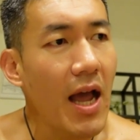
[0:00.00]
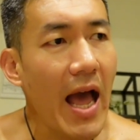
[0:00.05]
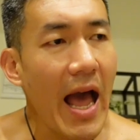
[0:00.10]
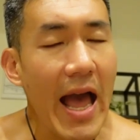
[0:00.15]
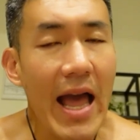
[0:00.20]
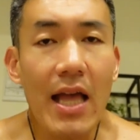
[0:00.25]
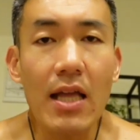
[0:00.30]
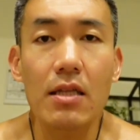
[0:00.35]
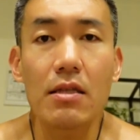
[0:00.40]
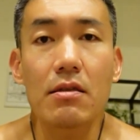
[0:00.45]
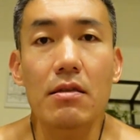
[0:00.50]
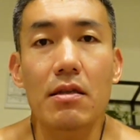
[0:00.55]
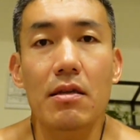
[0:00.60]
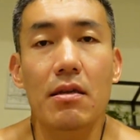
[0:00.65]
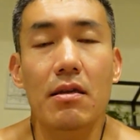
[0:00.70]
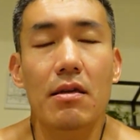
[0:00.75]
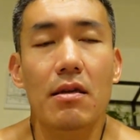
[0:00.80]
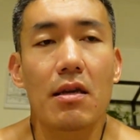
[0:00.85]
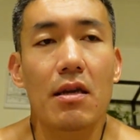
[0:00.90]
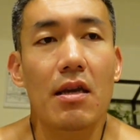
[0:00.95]
And
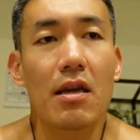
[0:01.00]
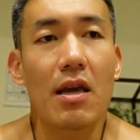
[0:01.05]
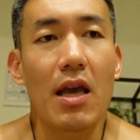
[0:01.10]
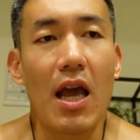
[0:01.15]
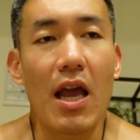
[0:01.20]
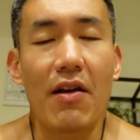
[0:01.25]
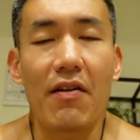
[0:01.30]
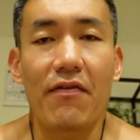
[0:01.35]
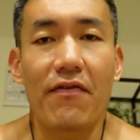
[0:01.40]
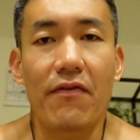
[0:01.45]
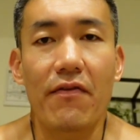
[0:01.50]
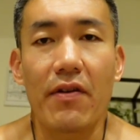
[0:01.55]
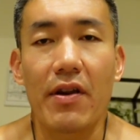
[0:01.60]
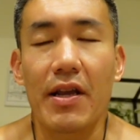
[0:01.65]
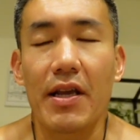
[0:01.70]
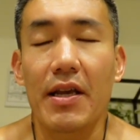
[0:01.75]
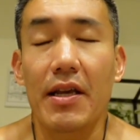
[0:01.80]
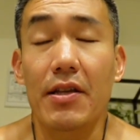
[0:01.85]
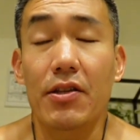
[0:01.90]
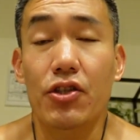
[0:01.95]

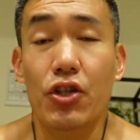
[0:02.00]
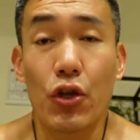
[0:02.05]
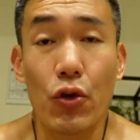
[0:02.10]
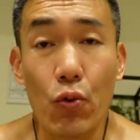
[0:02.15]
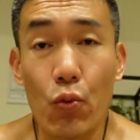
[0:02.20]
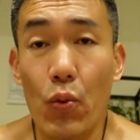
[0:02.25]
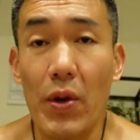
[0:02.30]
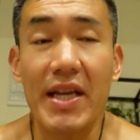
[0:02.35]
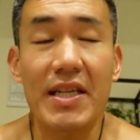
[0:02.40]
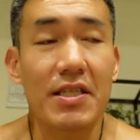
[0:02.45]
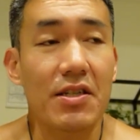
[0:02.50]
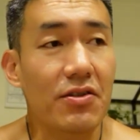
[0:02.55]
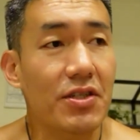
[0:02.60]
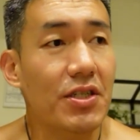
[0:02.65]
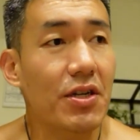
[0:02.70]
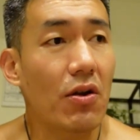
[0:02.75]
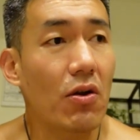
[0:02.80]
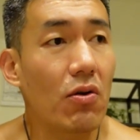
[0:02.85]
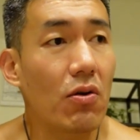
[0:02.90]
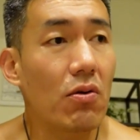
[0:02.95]
every 2 weeks or
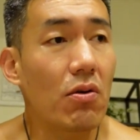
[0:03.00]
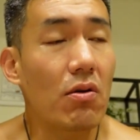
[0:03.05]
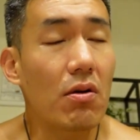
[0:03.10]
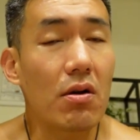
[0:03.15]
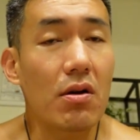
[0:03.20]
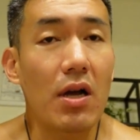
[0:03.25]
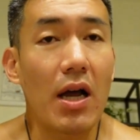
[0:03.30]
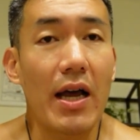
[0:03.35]
so,